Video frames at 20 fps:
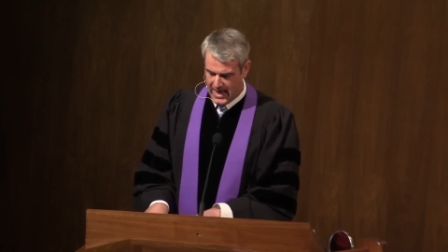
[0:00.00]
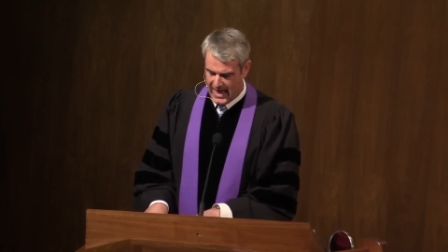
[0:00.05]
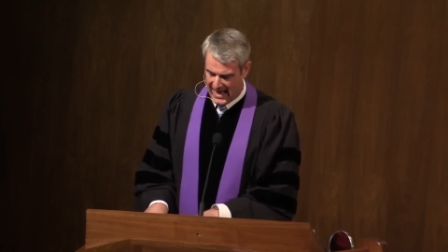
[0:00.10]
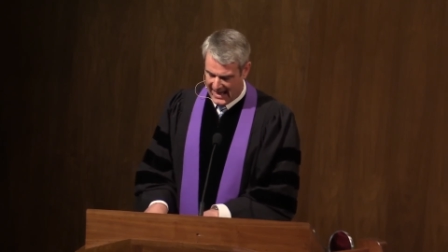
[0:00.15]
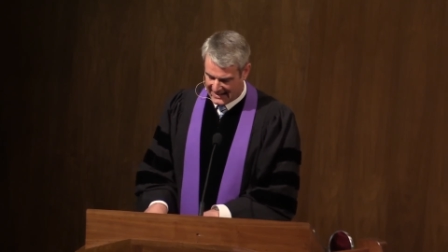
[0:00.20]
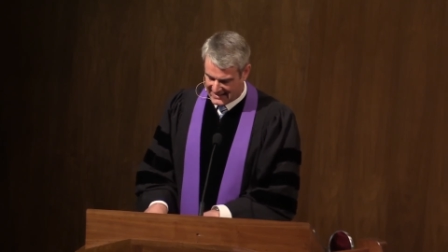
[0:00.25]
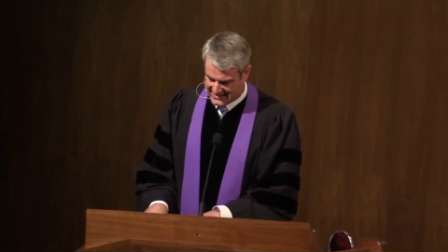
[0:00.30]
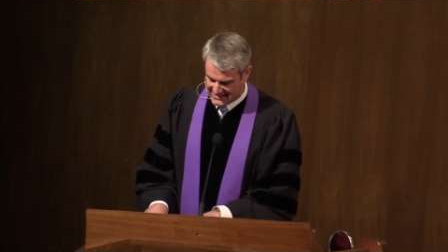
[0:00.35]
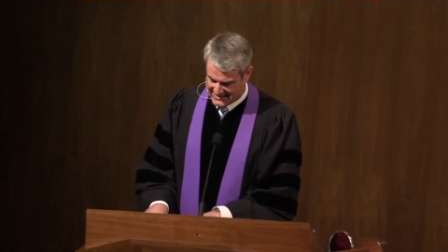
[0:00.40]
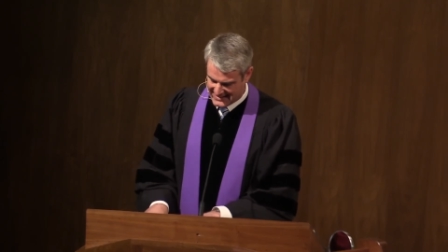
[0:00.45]

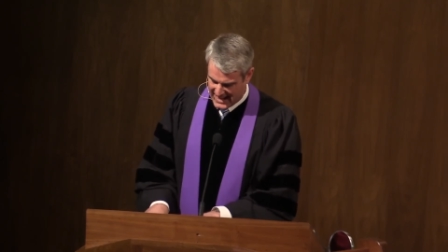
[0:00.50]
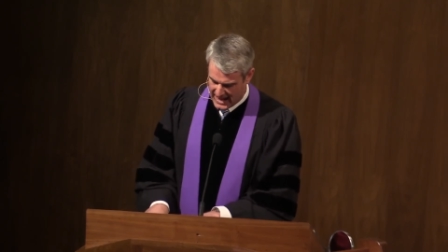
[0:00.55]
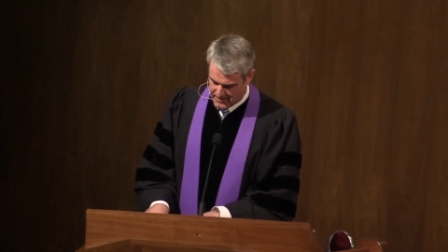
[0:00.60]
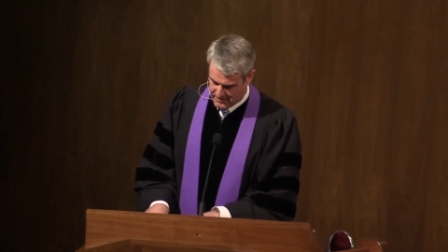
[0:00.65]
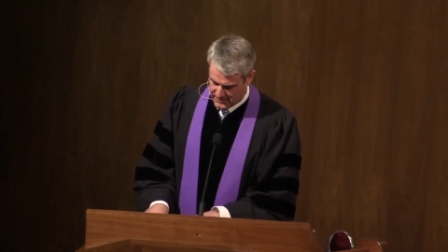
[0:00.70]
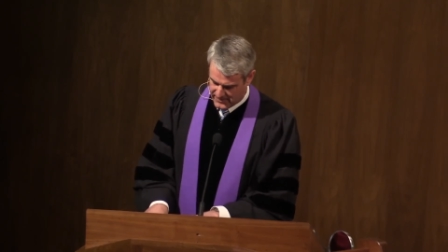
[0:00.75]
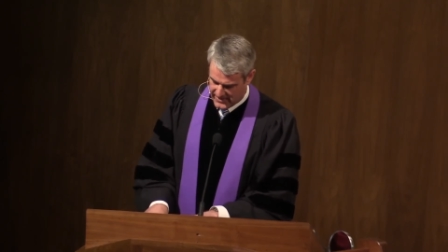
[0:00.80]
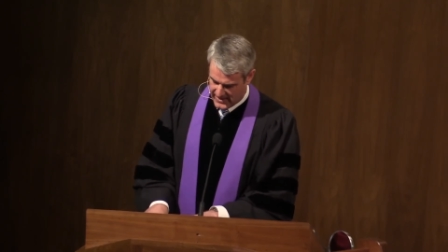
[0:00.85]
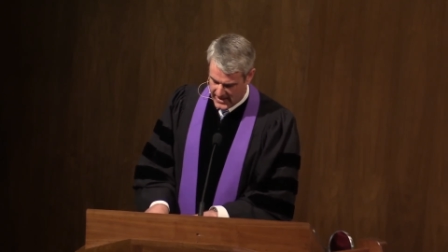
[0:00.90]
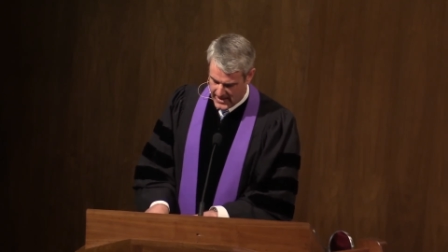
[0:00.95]

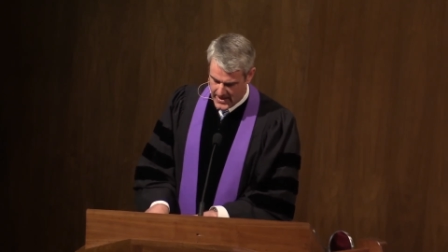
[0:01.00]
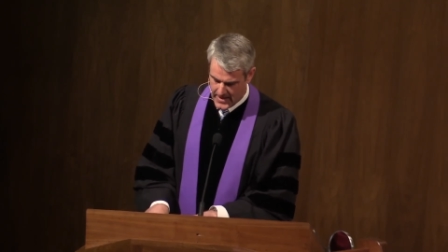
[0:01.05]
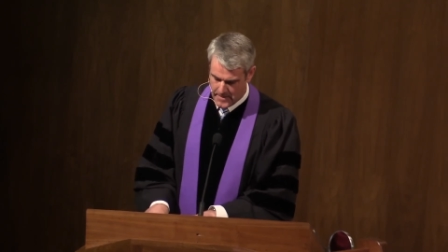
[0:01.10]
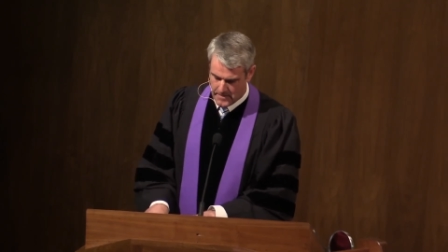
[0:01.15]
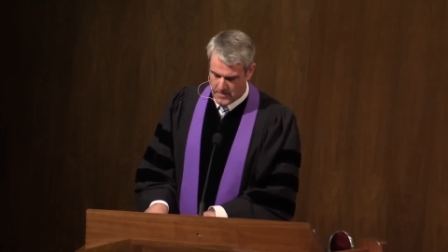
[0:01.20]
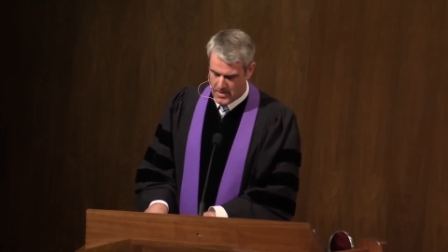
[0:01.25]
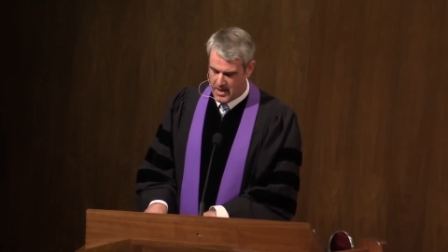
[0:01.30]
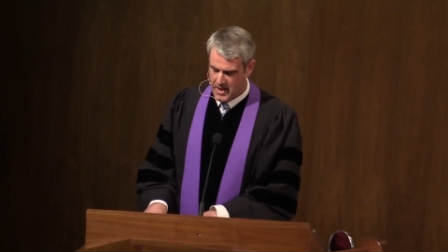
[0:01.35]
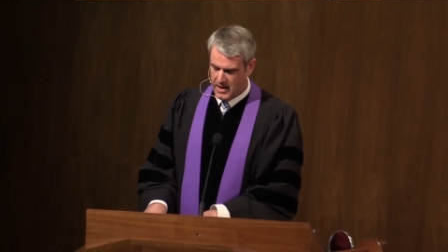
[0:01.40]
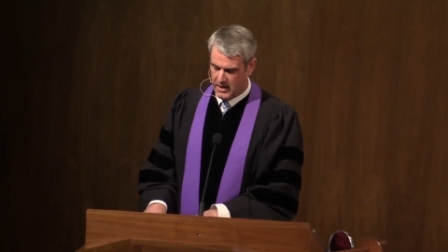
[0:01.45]
accept
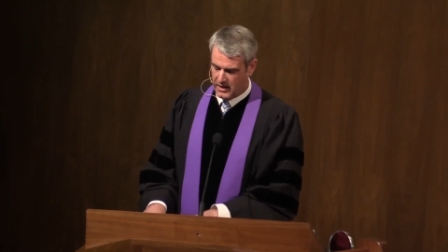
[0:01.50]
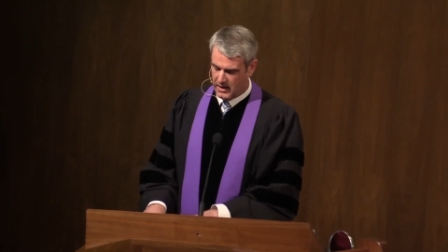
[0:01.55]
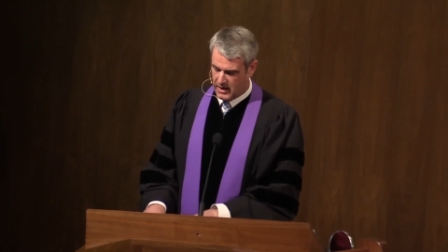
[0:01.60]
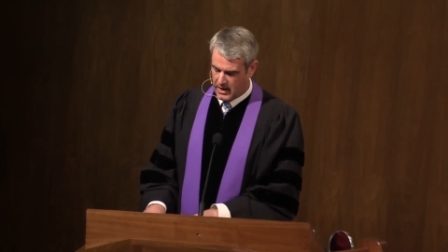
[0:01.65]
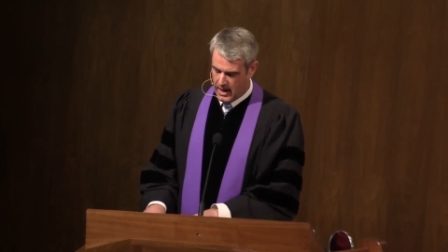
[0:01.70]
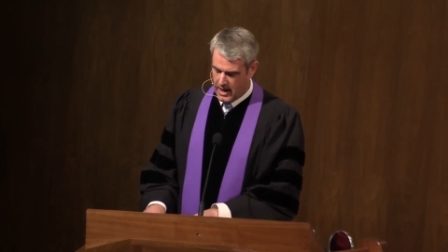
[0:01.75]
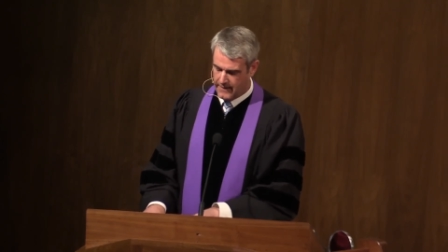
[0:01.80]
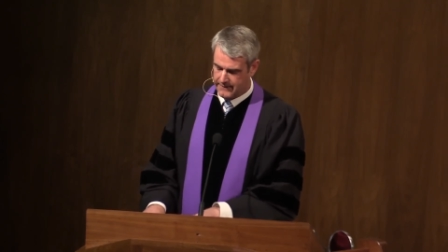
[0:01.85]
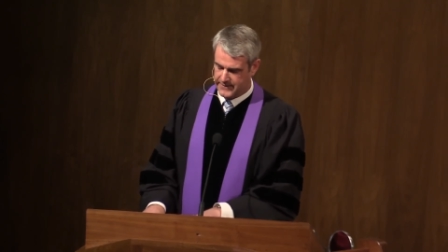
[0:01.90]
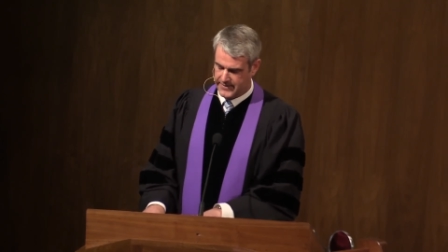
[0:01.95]
them,
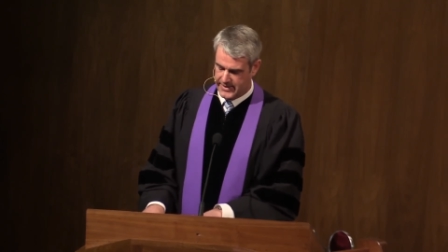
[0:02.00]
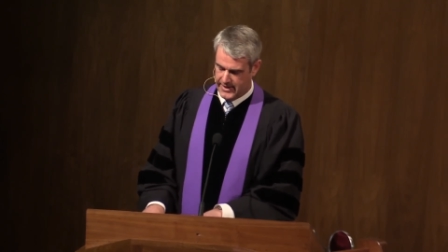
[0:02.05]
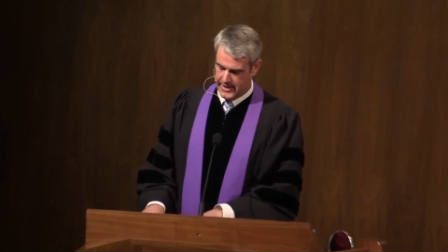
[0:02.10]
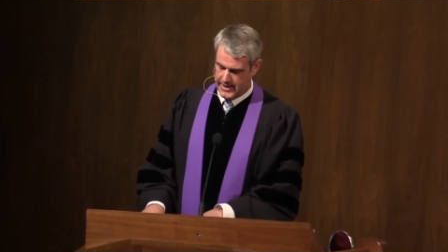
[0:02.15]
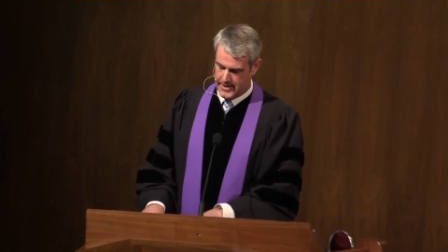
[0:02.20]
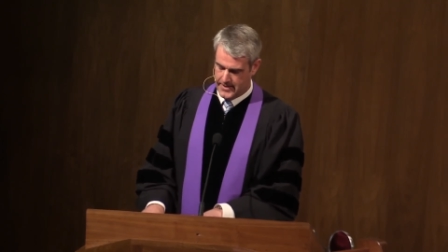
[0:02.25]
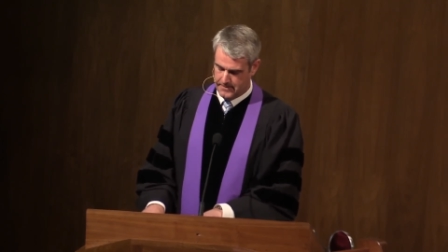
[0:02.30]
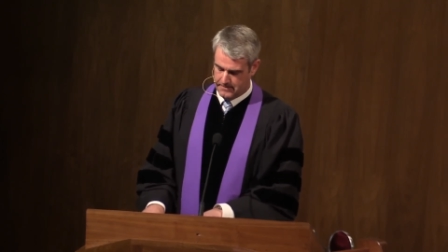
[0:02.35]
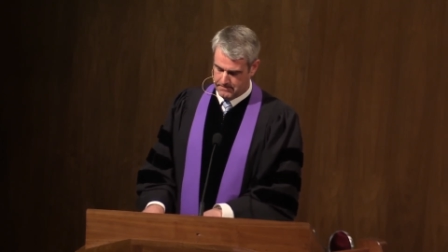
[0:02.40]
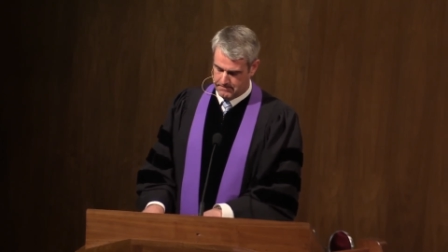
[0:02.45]
love
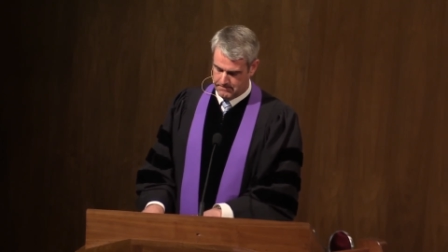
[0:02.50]
them